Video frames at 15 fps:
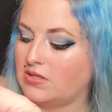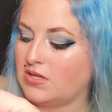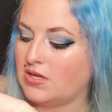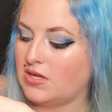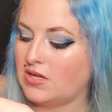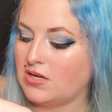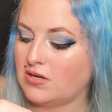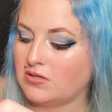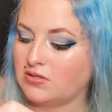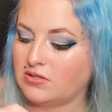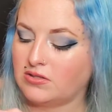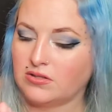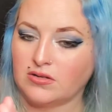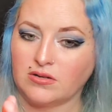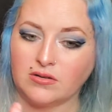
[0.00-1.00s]
They are
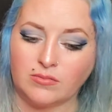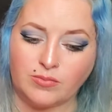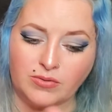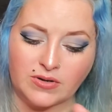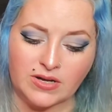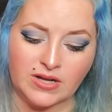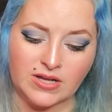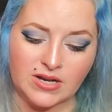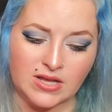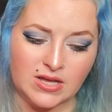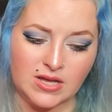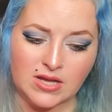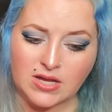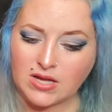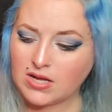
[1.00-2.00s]
so
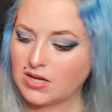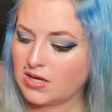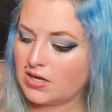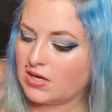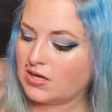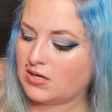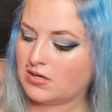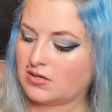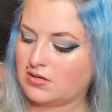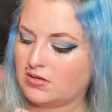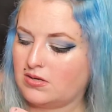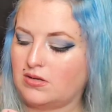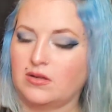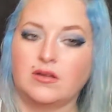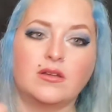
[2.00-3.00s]
pretty.
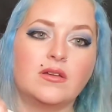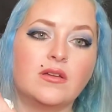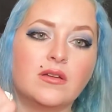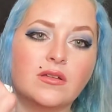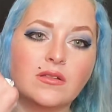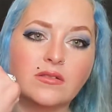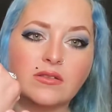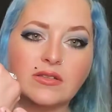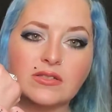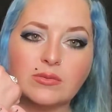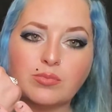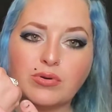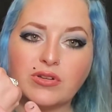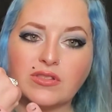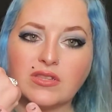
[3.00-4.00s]
Let's
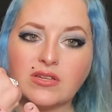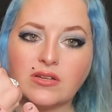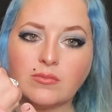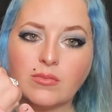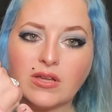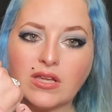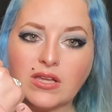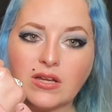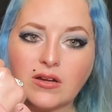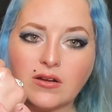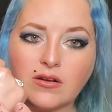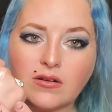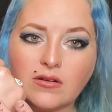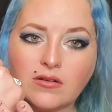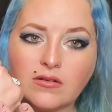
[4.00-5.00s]
put them here.